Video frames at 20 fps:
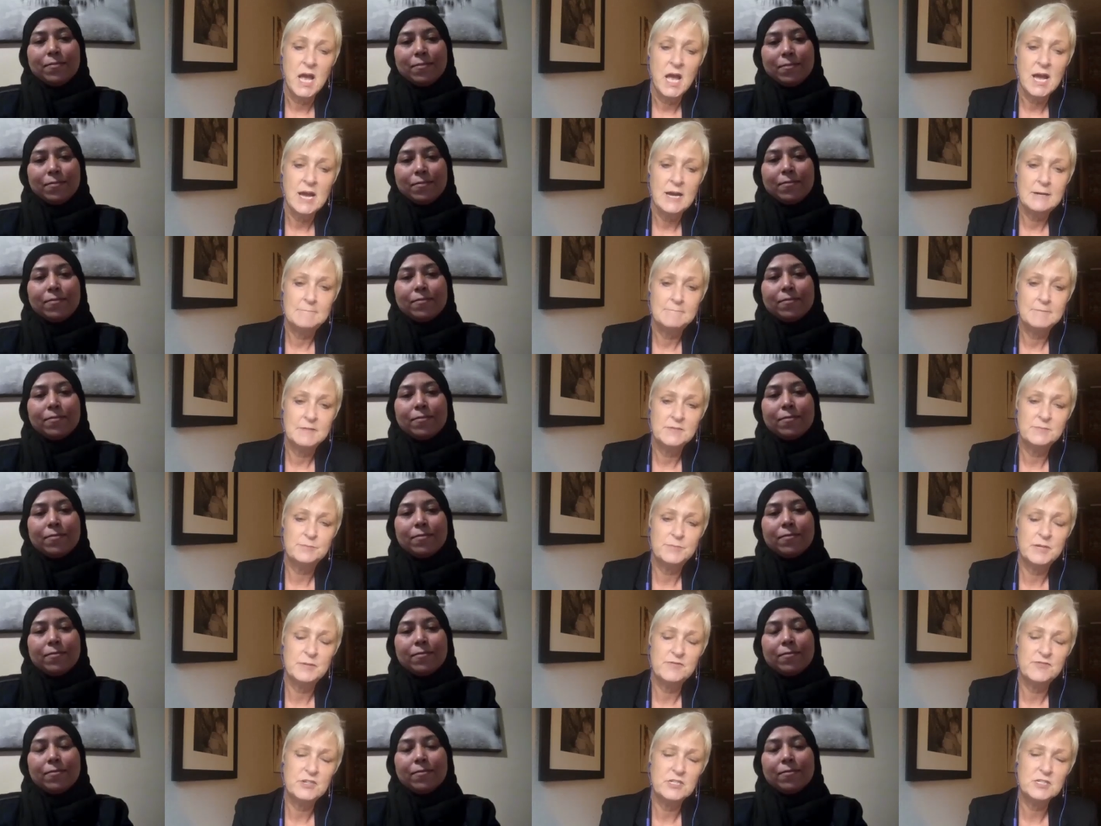Speaker 1: Um,
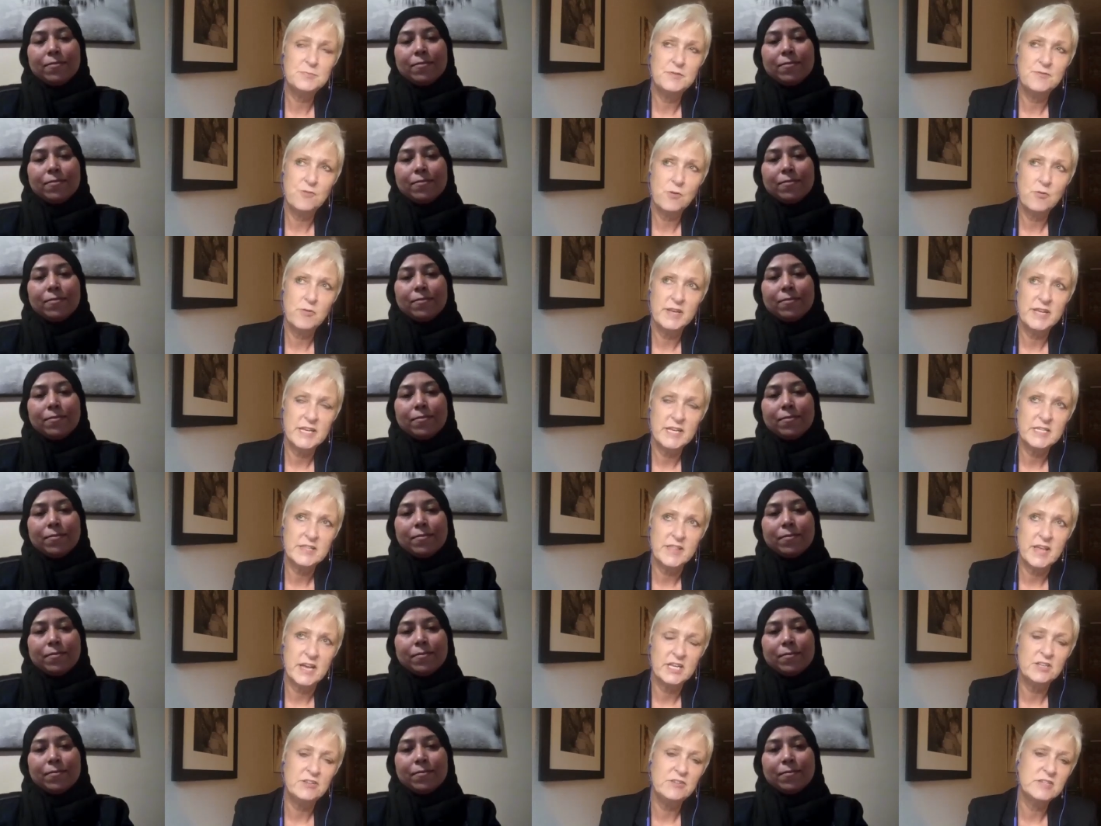but first, before we get to
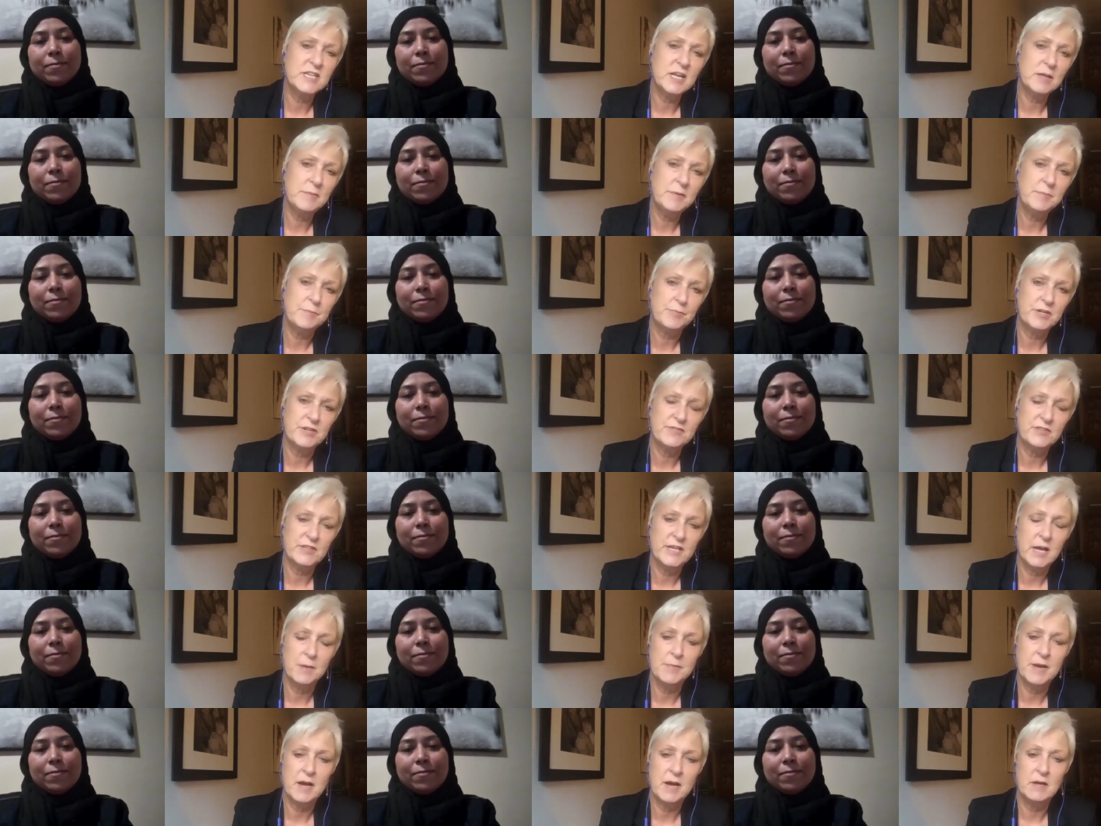that, can you tell me briefly
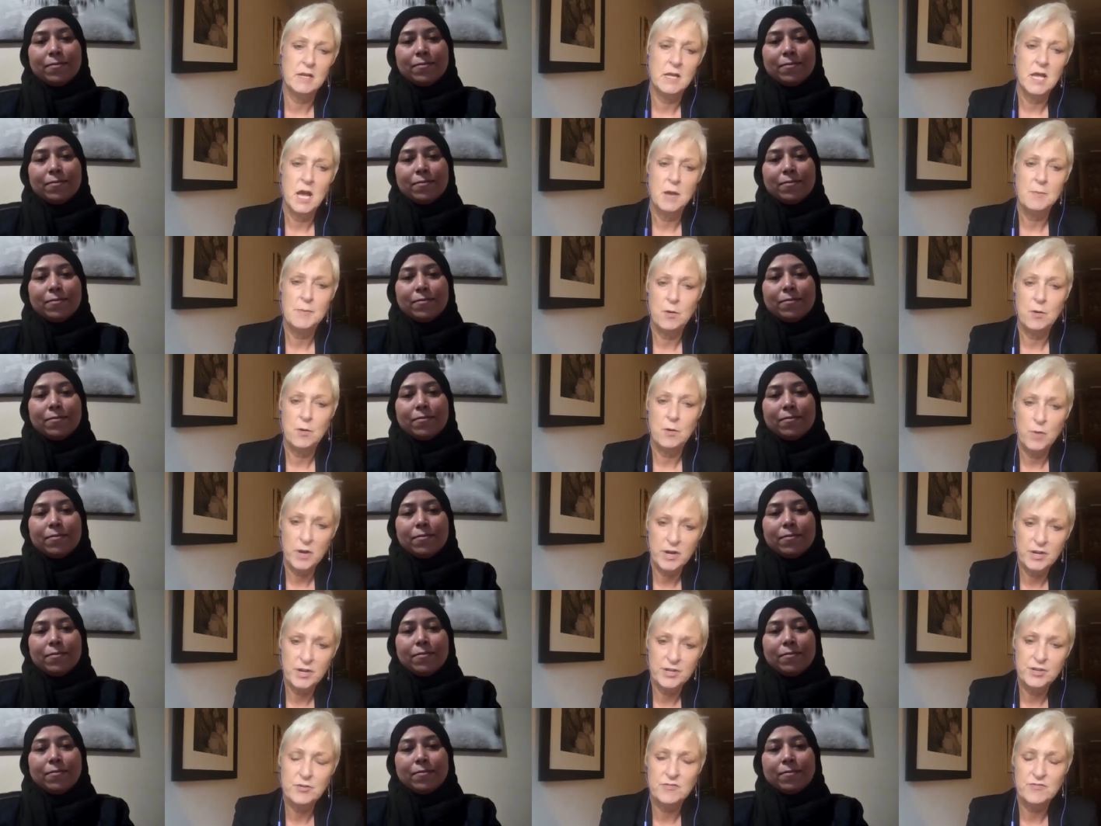about, about where
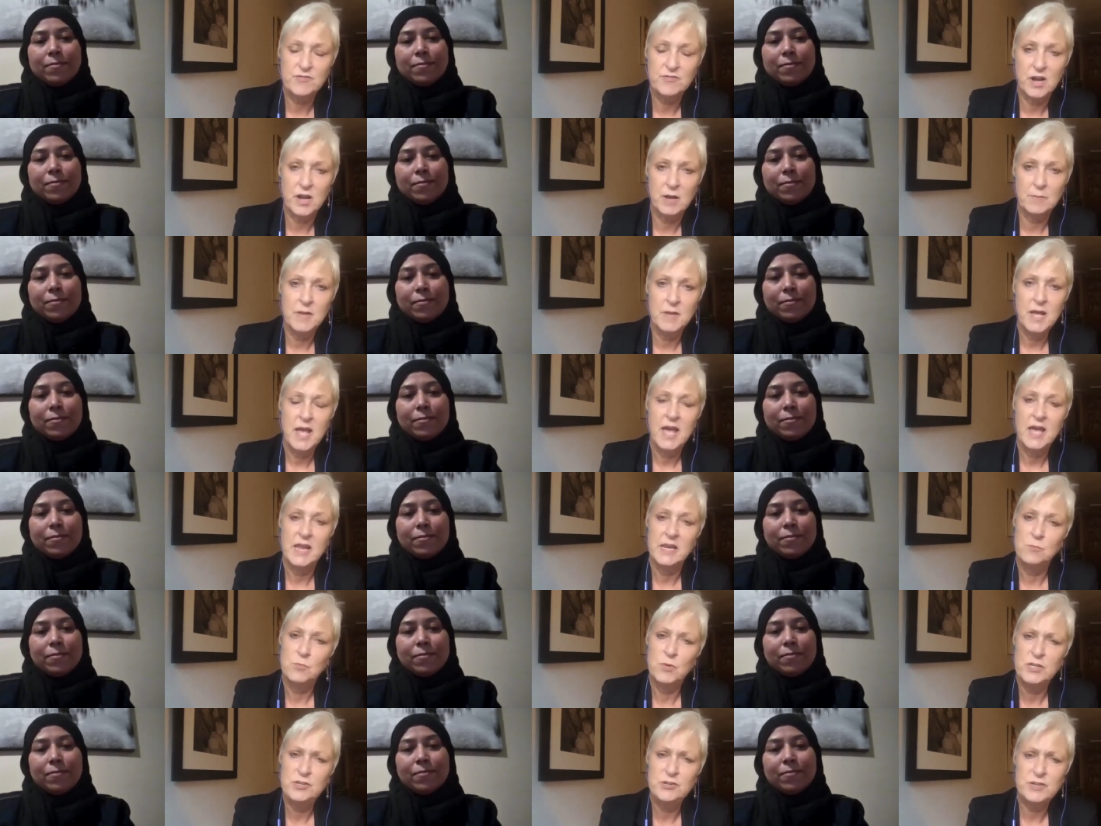you're from and
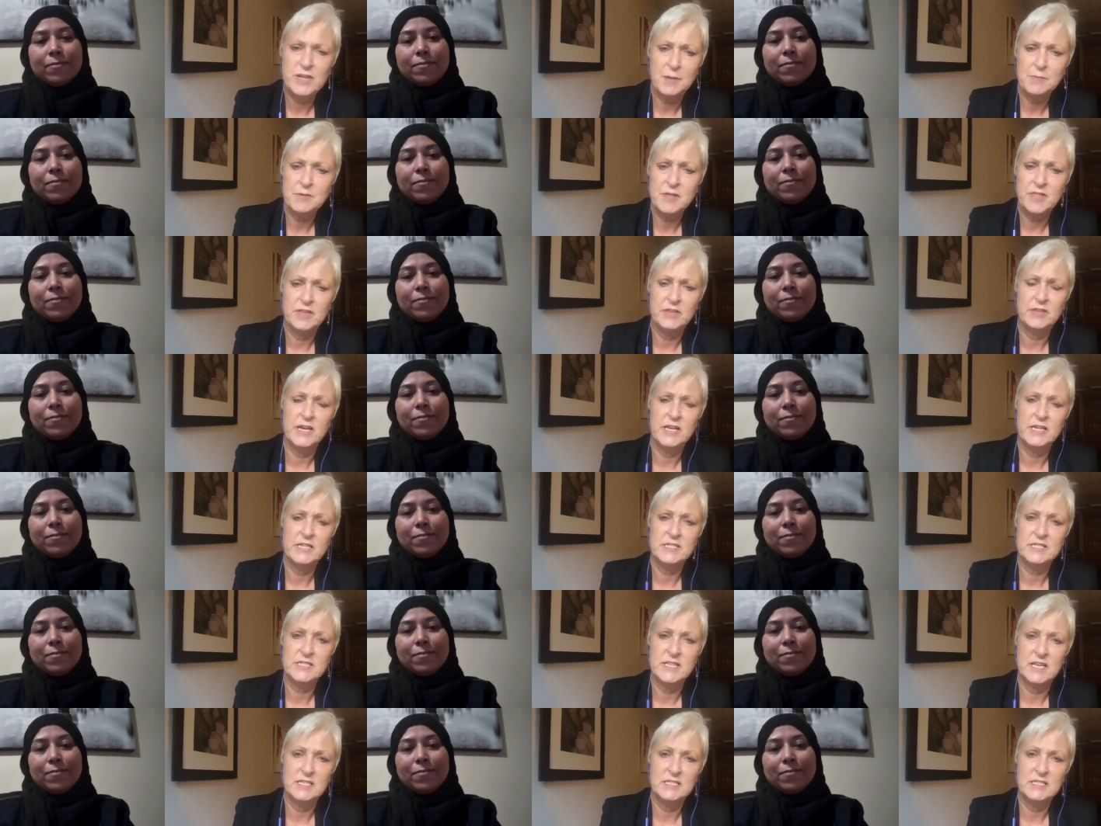when you came to the United
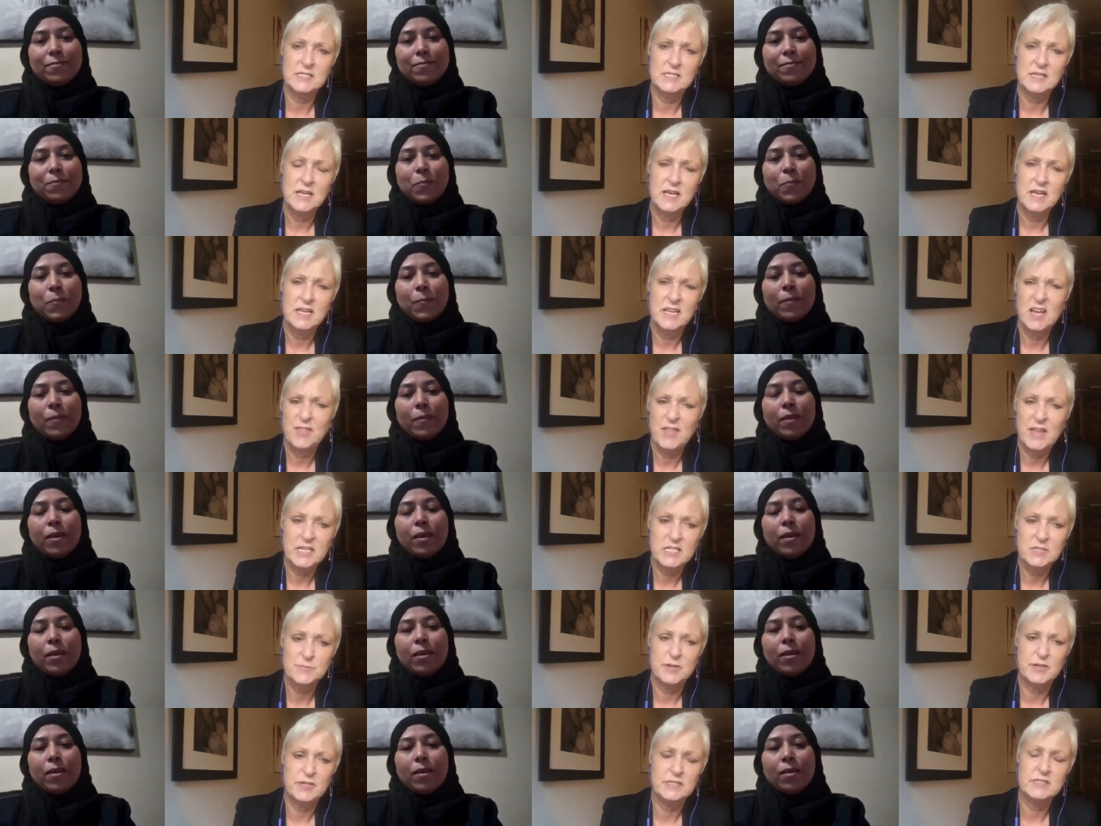States and how that
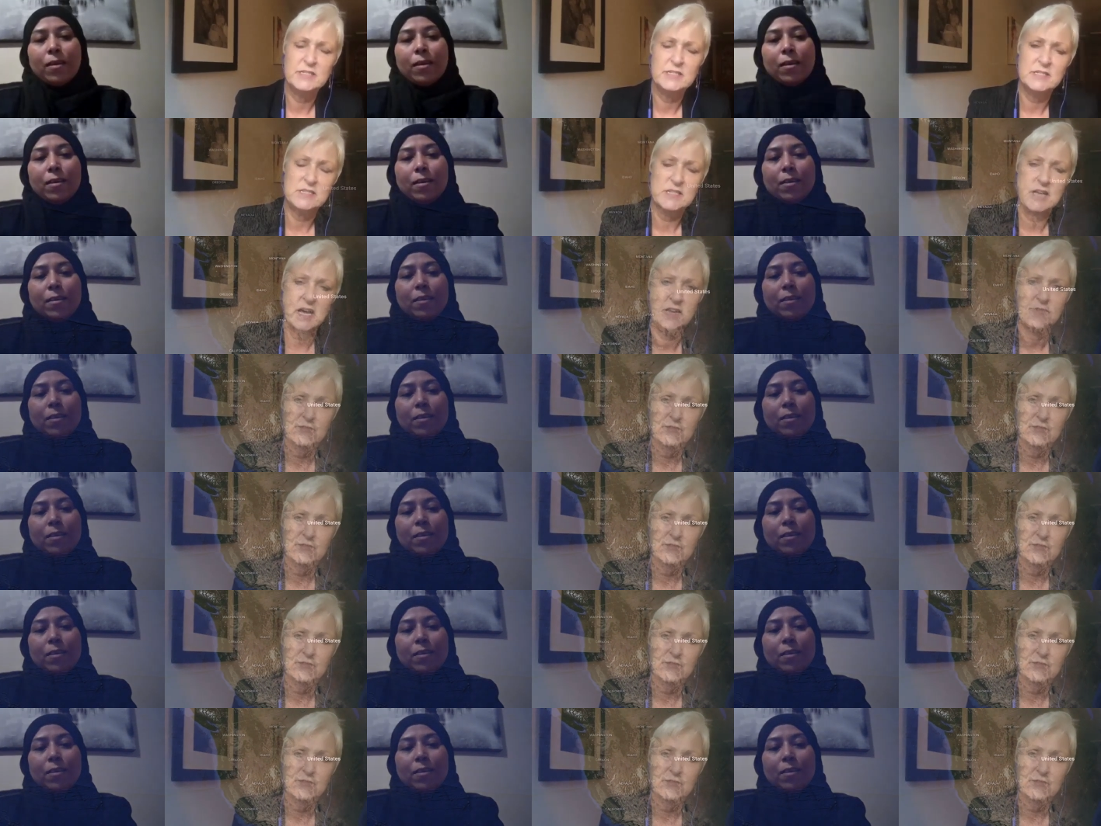experience has kind of